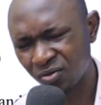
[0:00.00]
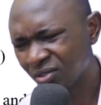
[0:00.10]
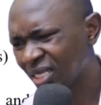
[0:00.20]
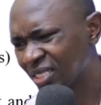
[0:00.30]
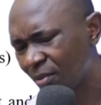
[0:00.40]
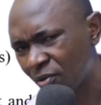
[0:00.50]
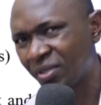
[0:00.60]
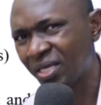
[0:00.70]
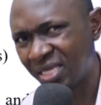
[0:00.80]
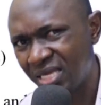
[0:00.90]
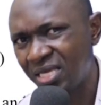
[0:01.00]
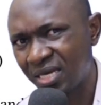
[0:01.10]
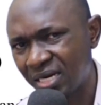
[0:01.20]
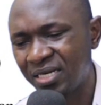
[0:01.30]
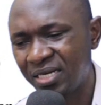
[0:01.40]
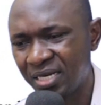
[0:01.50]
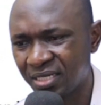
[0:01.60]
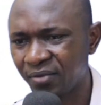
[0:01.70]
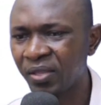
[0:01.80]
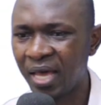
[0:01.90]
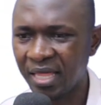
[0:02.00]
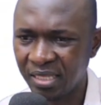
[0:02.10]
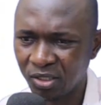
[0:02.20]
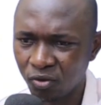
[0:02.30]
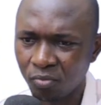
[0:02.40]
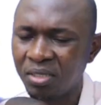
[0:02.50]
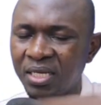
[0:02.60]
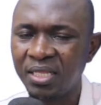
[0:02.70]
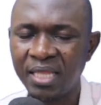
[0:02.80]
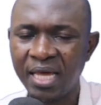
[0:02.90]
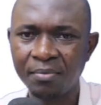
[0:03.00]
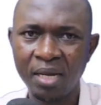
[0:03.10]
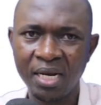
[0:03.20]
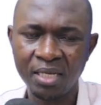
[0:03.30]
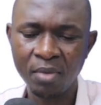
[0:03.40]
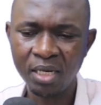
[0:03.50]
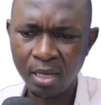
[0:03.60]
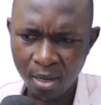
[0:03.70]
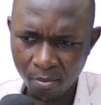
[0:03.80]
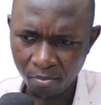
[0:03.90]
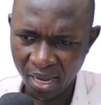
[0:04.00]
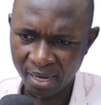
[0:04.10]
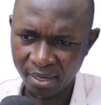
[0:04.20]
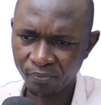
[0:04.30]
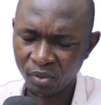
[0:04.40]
Those are some of the key ingredients, and they should be in that management plan.